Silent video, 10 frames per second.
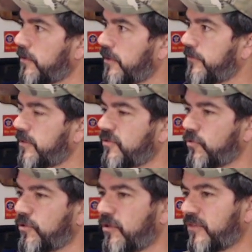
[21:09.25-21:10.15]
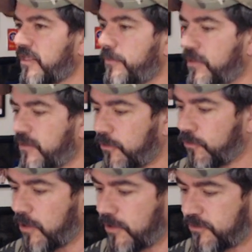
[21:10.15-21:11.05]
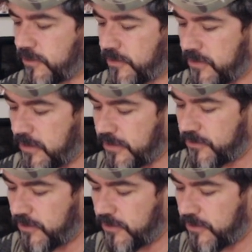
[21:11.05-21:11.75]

Yeah, and everything, so you don't have to keep it in the garage. Keeps it nice.